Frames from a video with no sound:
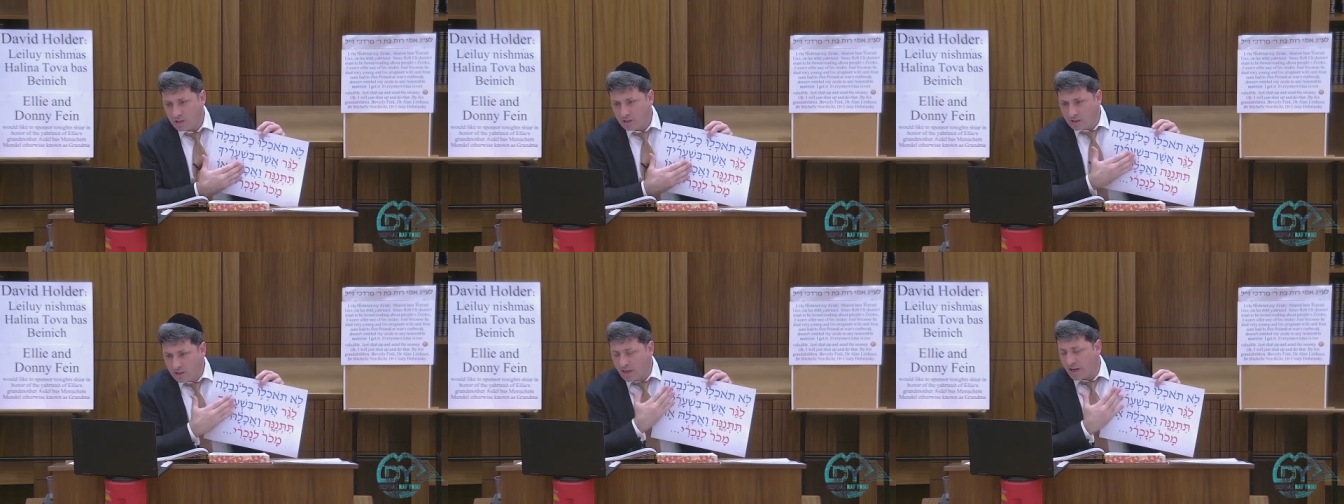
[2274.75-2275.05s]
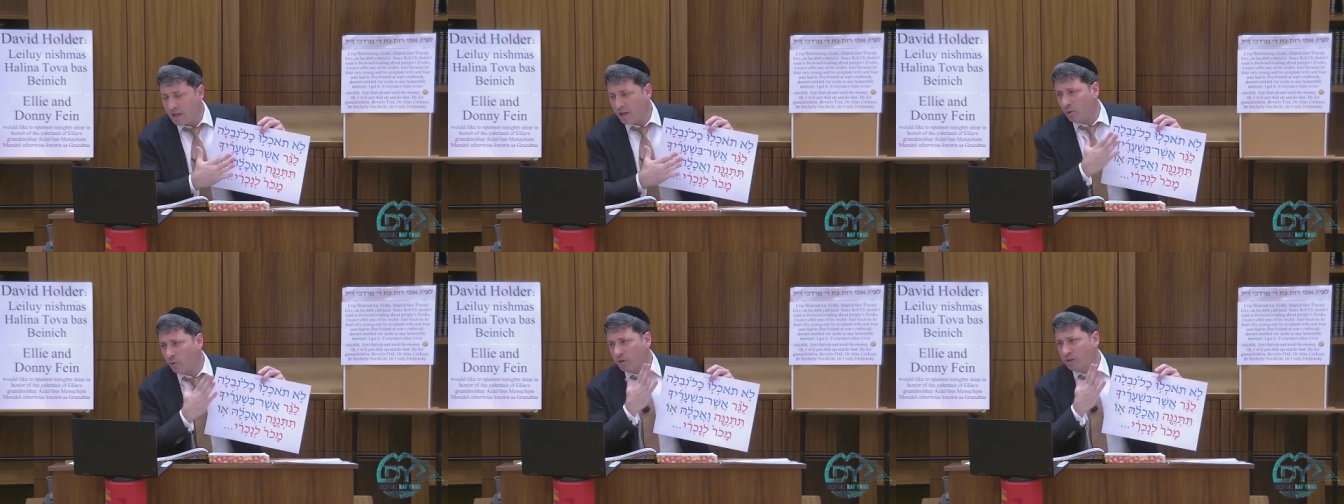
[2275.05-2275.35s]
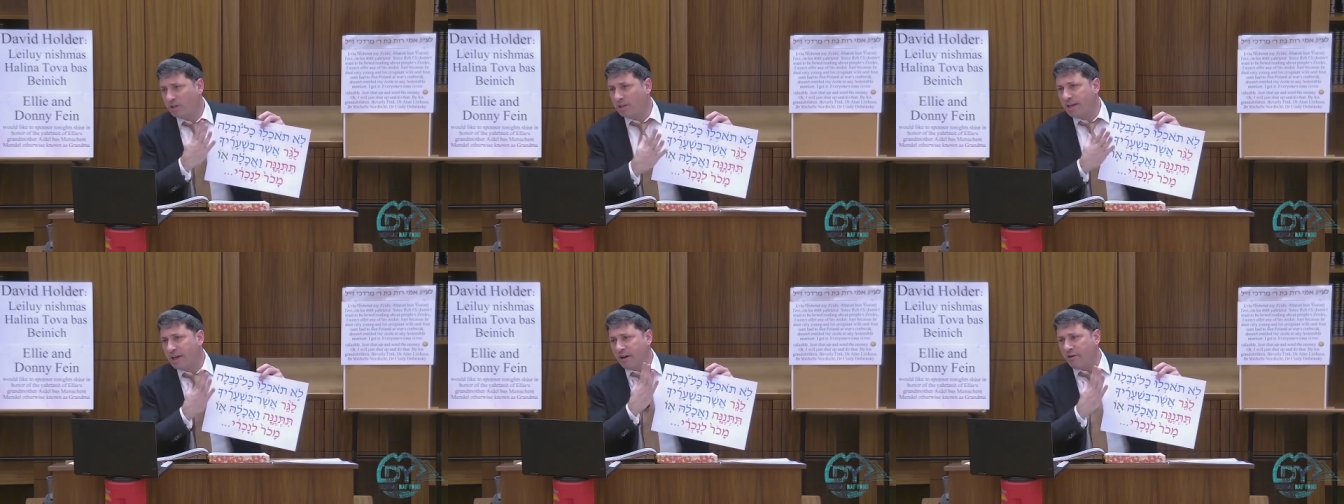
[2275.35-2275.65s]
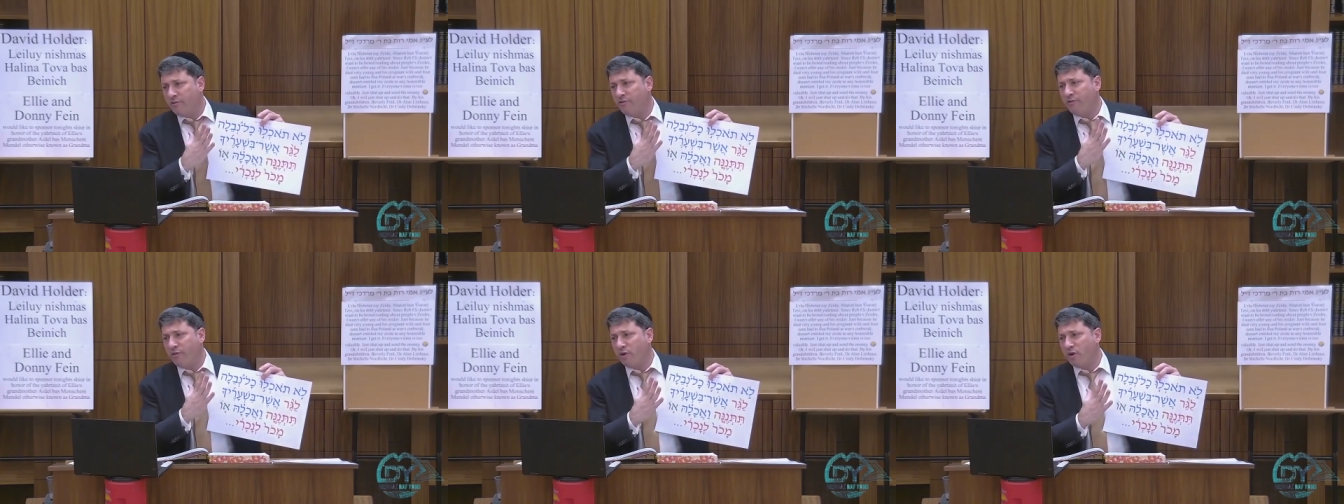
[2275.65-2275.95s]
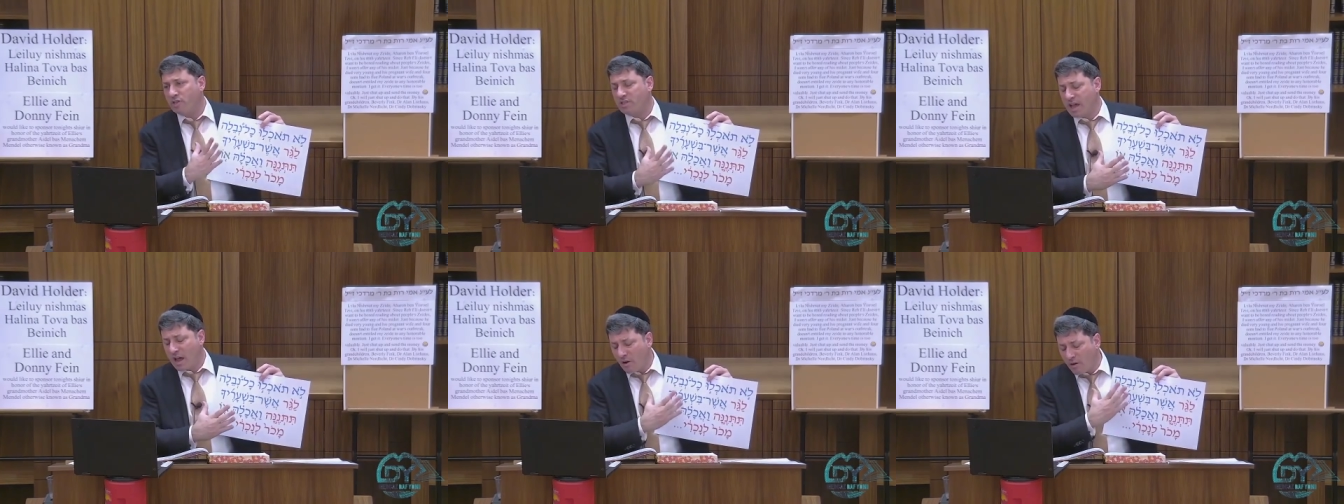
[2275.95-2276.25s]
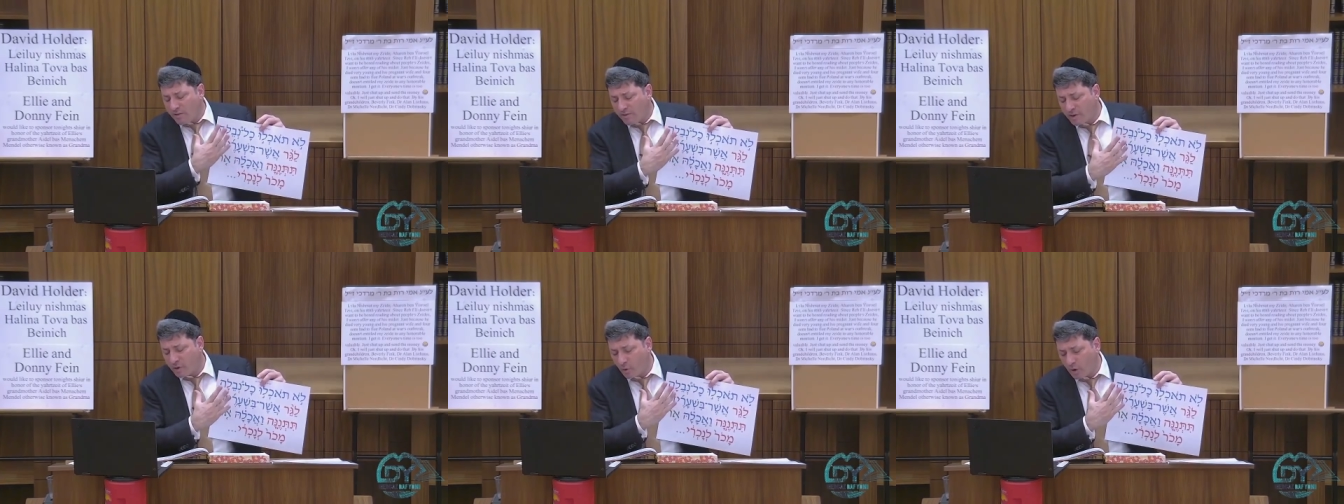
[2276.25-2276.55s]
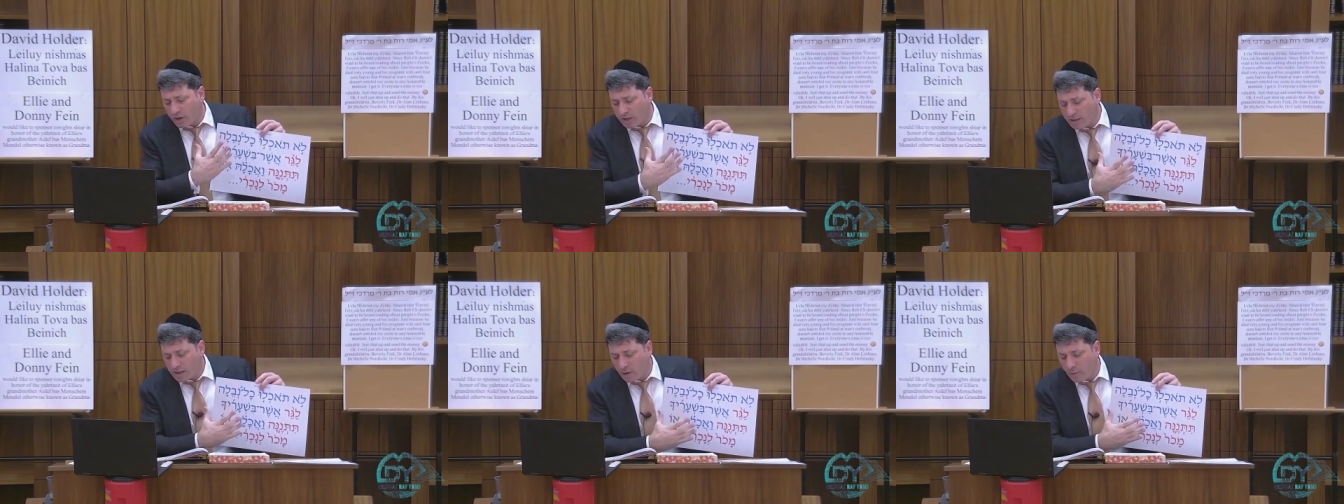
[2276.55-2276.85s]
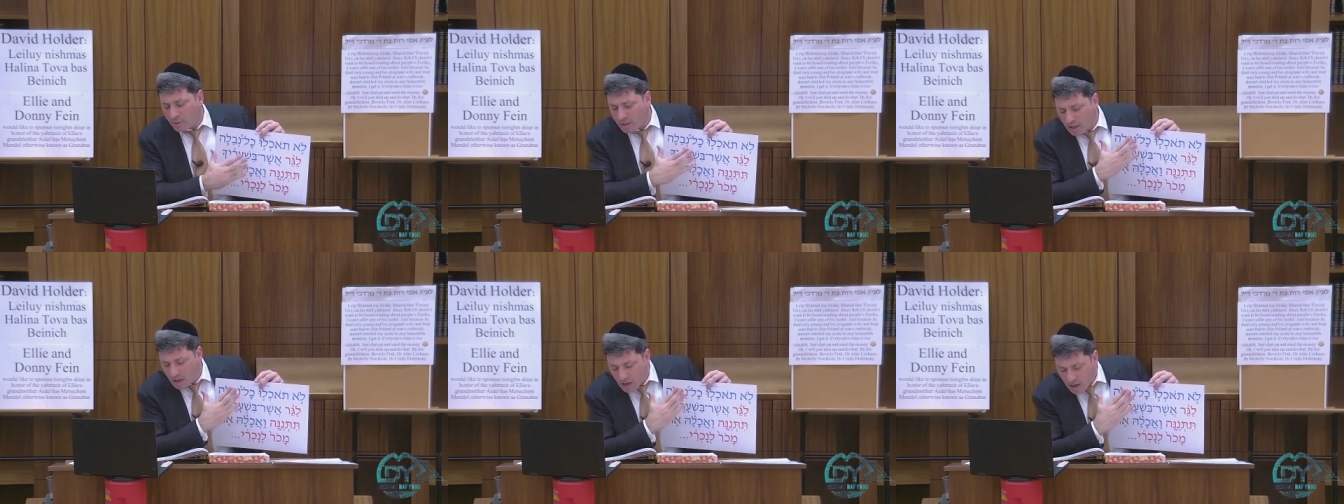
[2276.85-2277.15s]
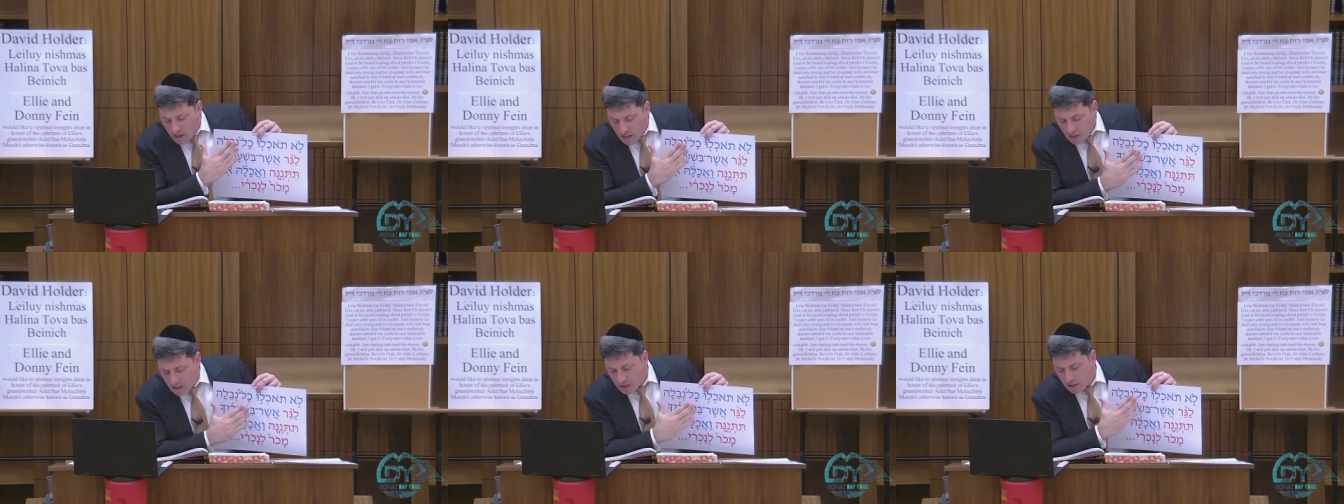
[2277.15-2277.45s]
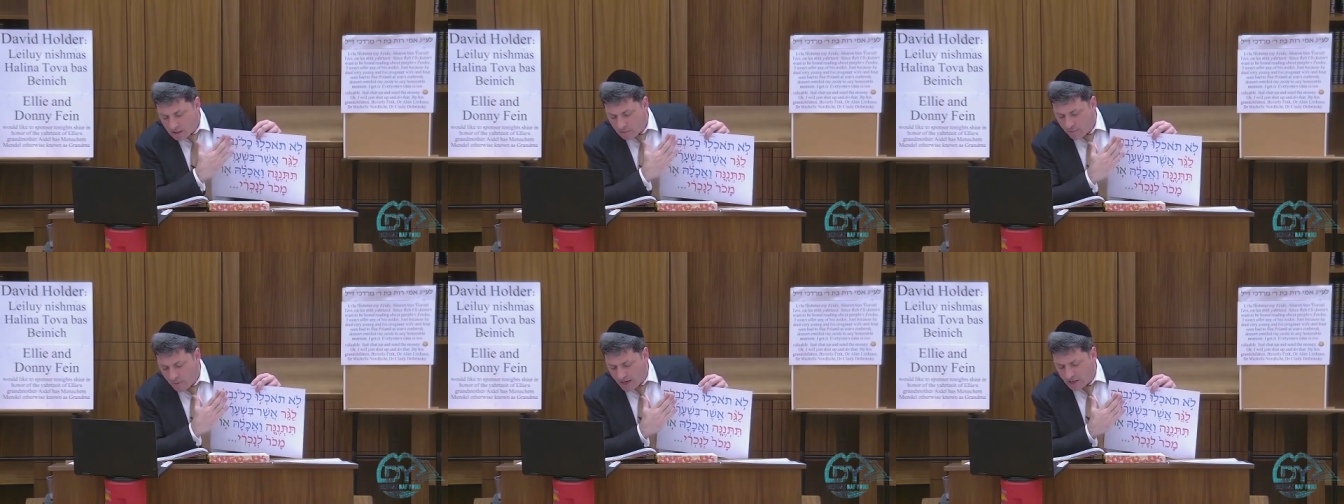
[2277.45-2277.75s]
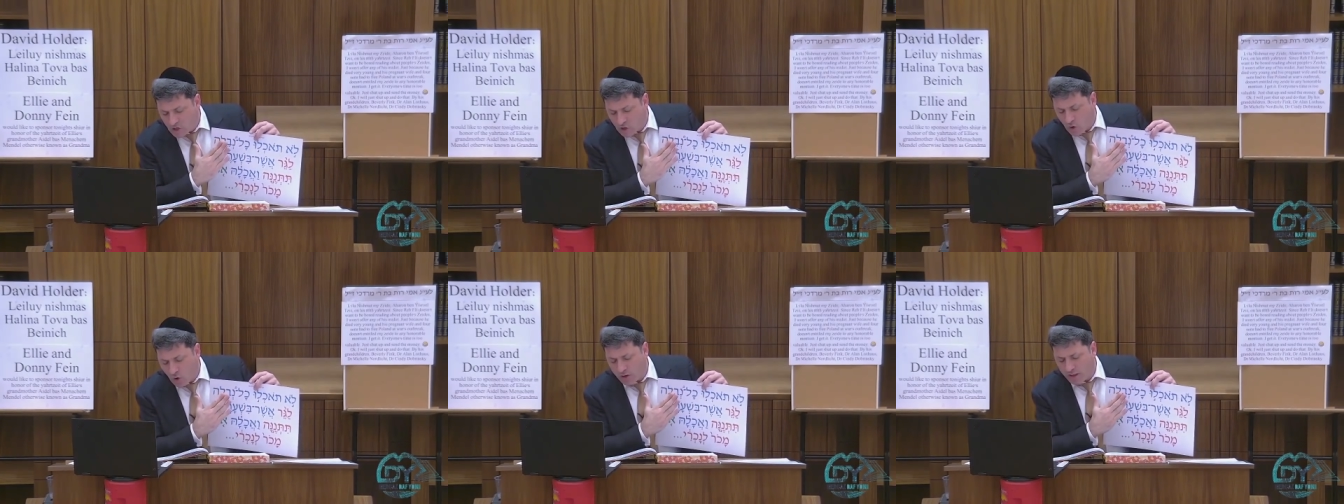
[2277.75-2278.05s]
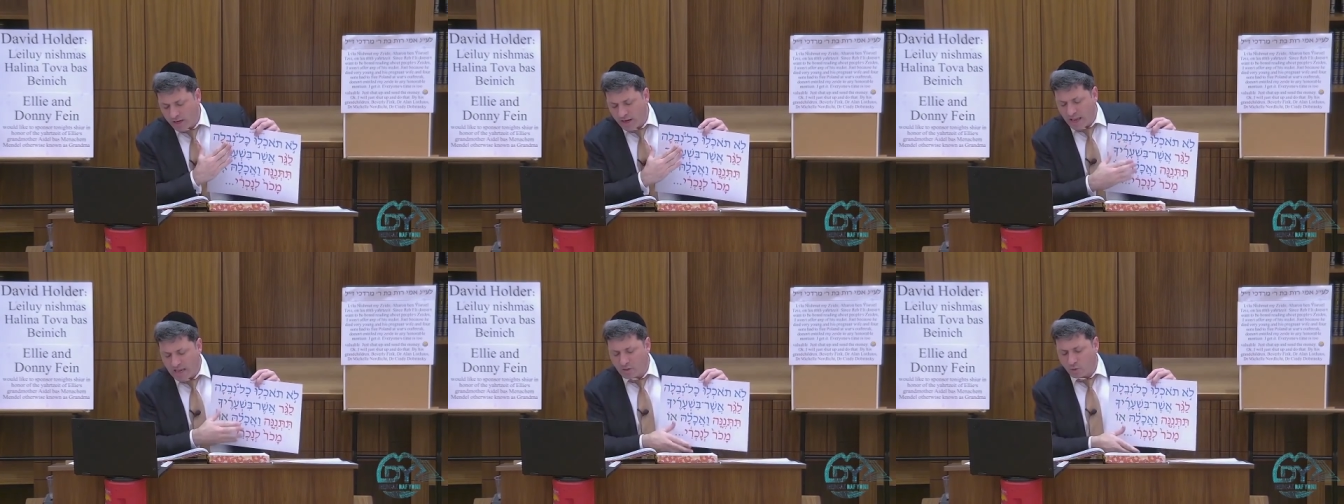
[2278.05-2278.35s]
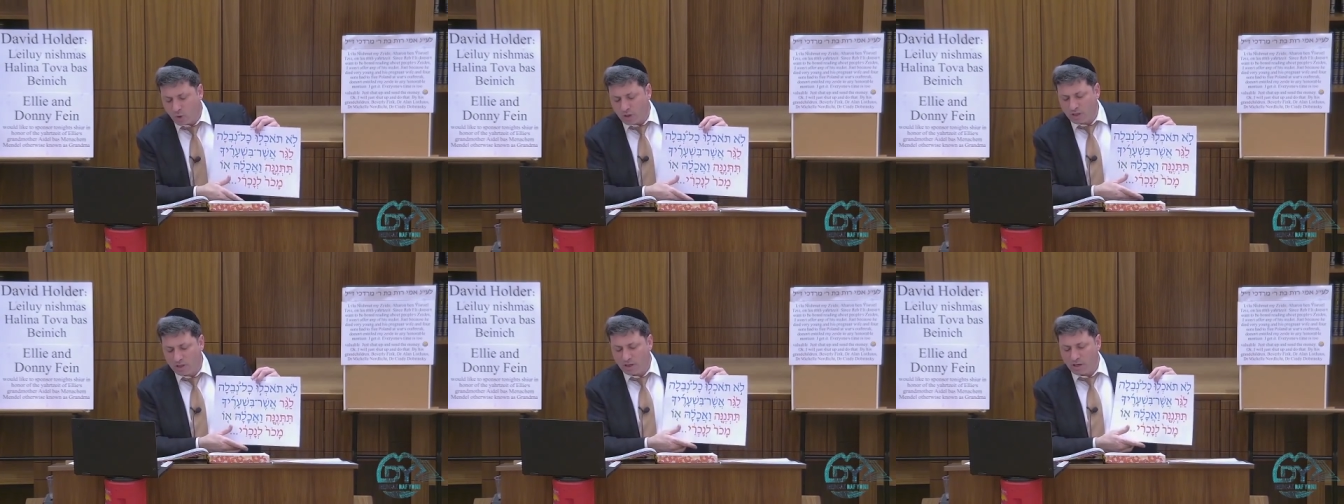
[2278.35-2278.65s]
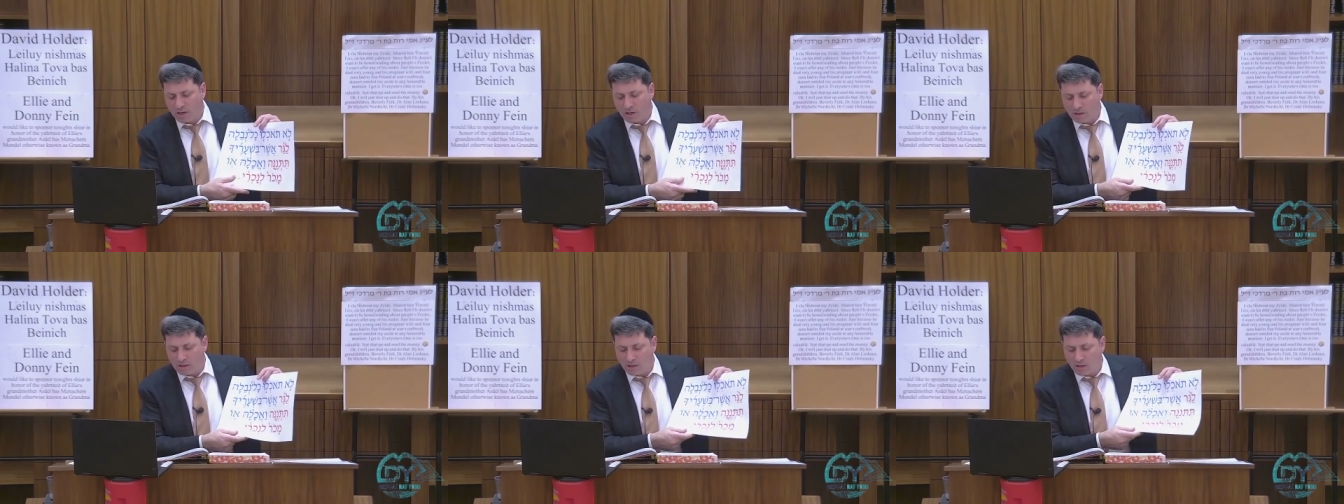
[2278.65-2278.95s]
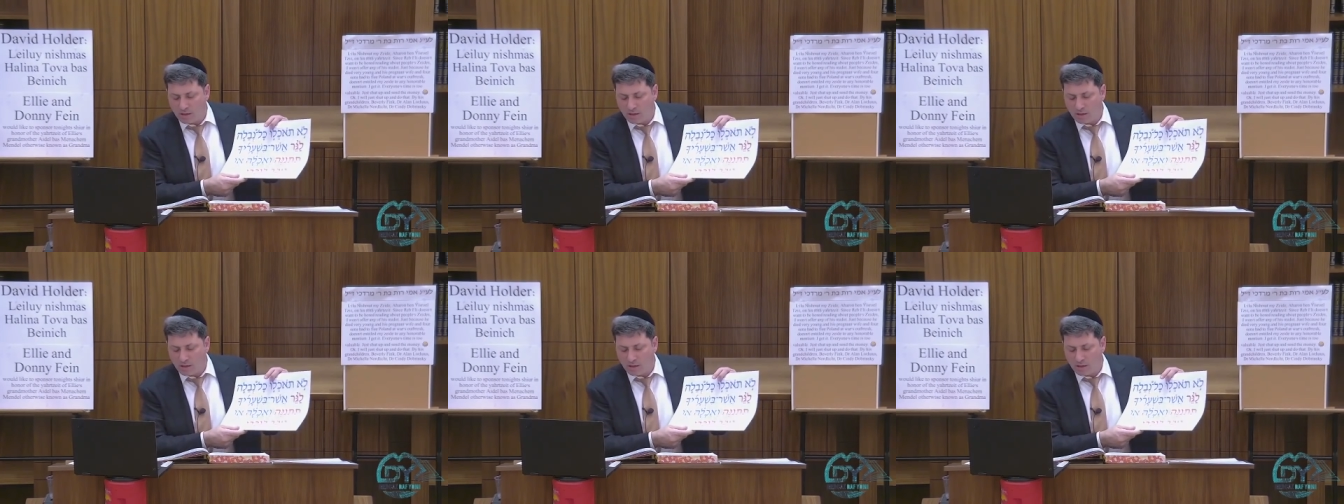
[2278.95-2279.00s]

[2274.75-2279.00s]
Deal with the ger first, however you want to deal. But make sure that he has what to eat.